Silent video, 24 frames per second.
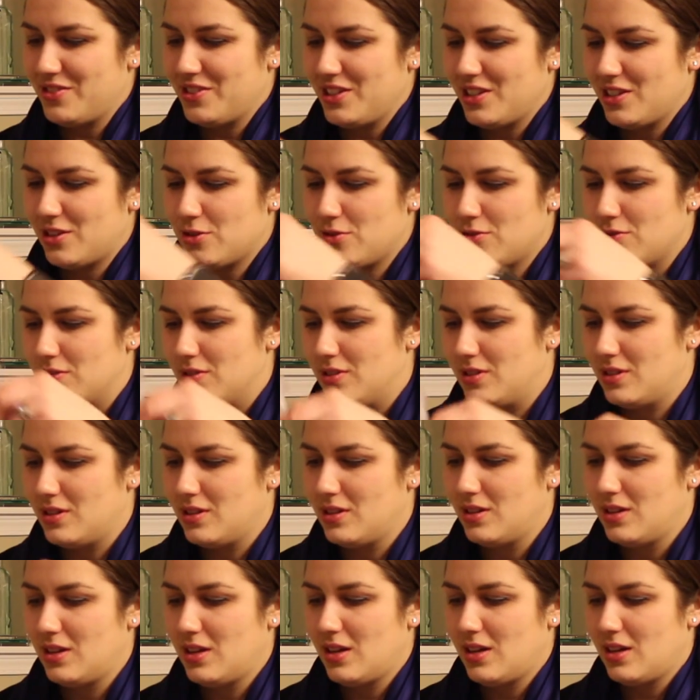is really cool.
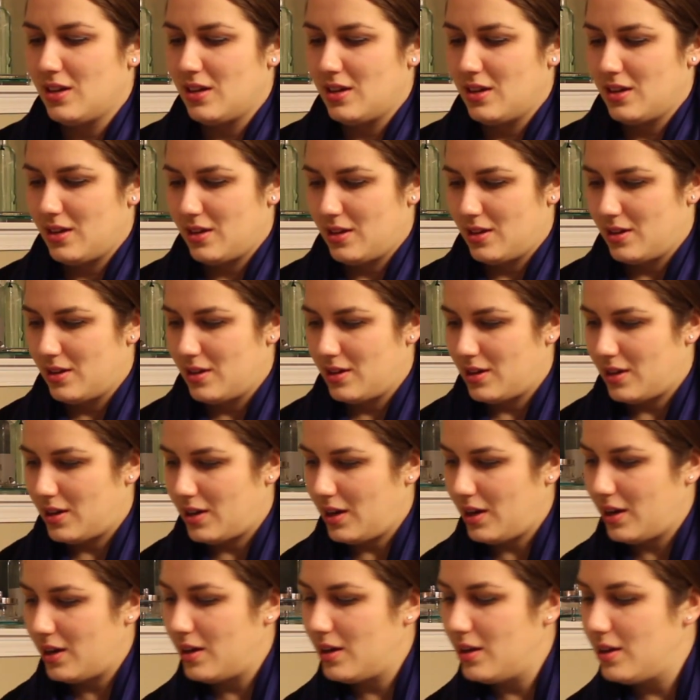
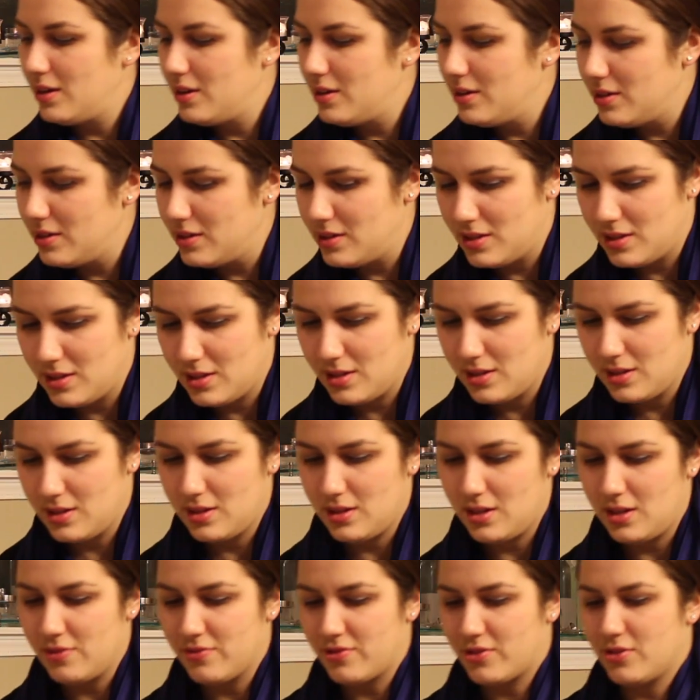And
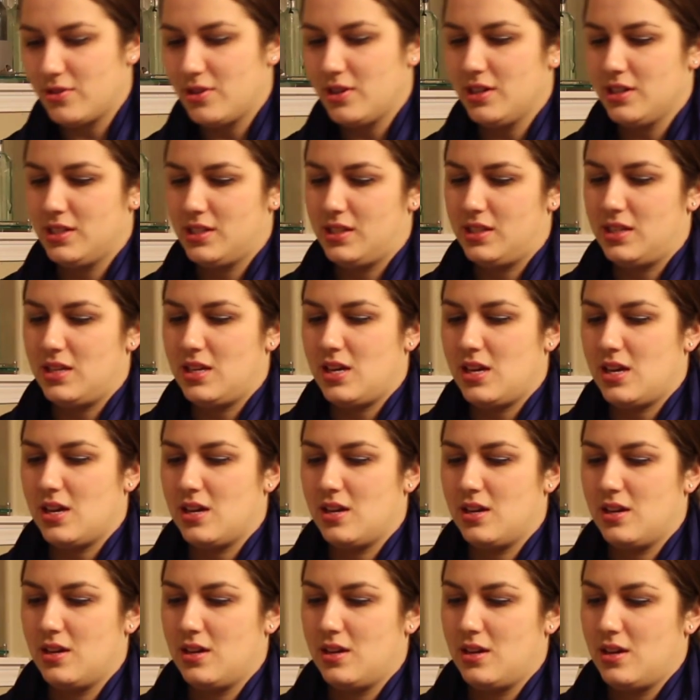of course the
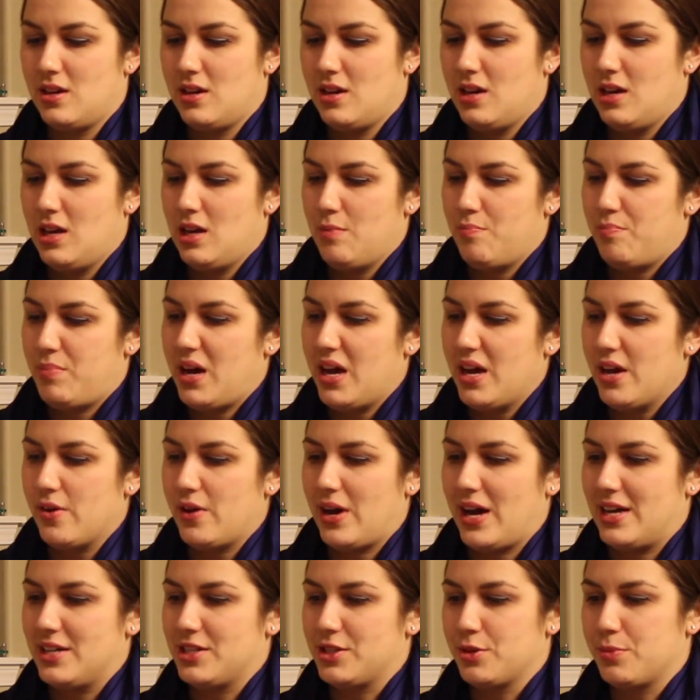
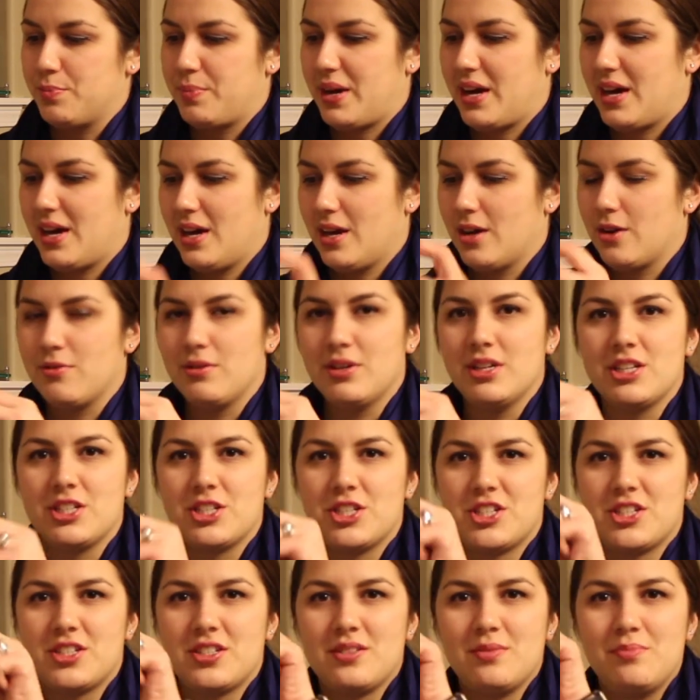biohazard bag,
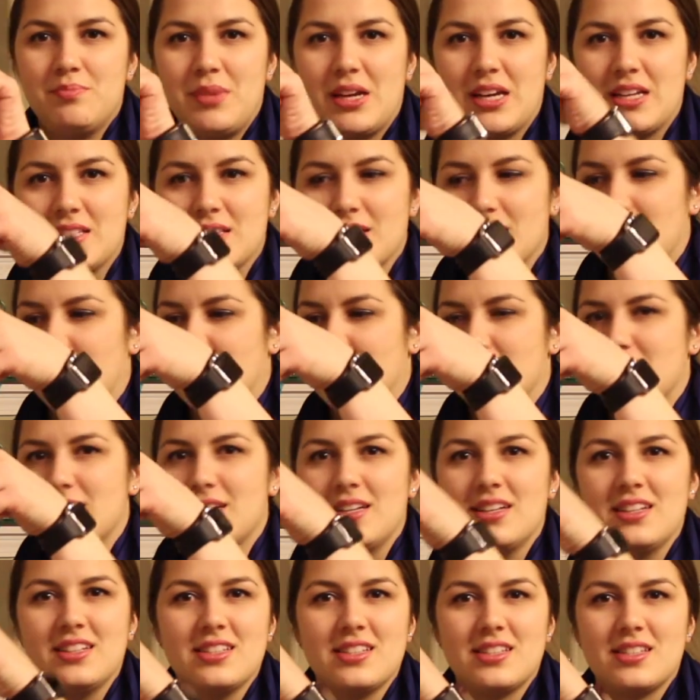which makes a lot of
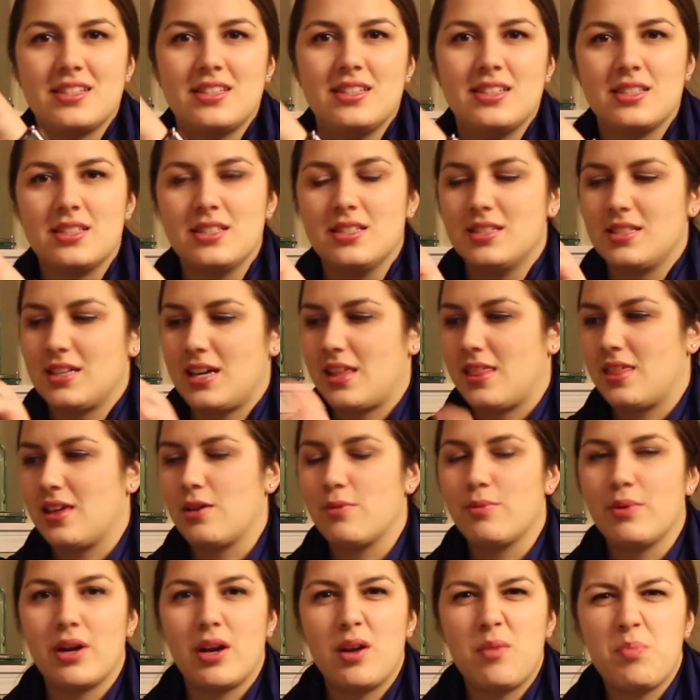sense. This is, I
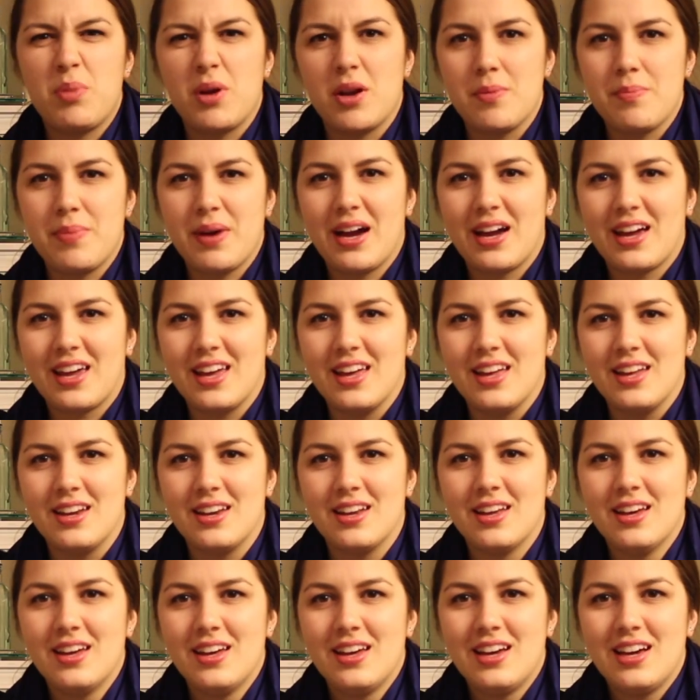think, what I put it back in
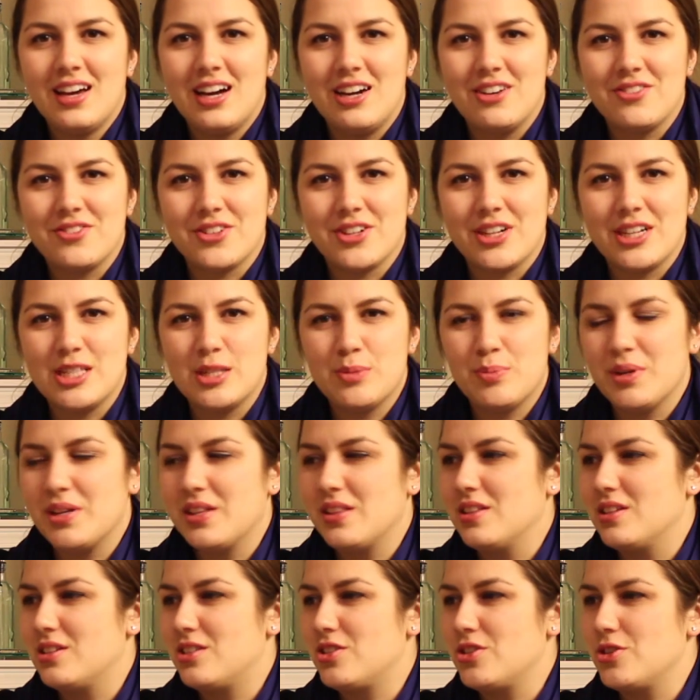after I spit
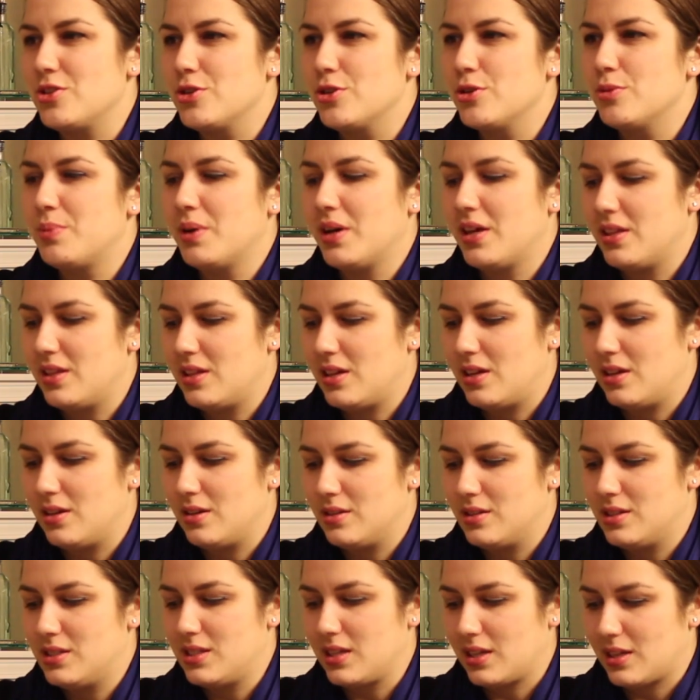in the tube and
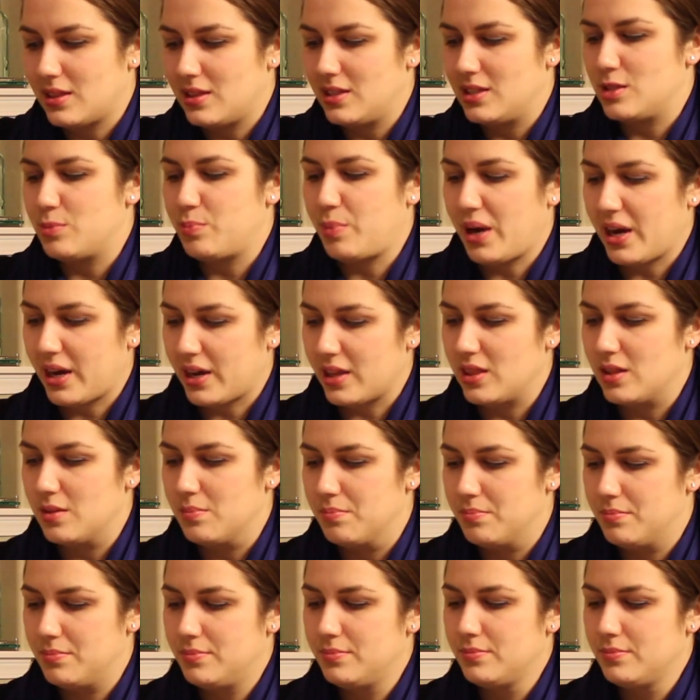then stick this back in the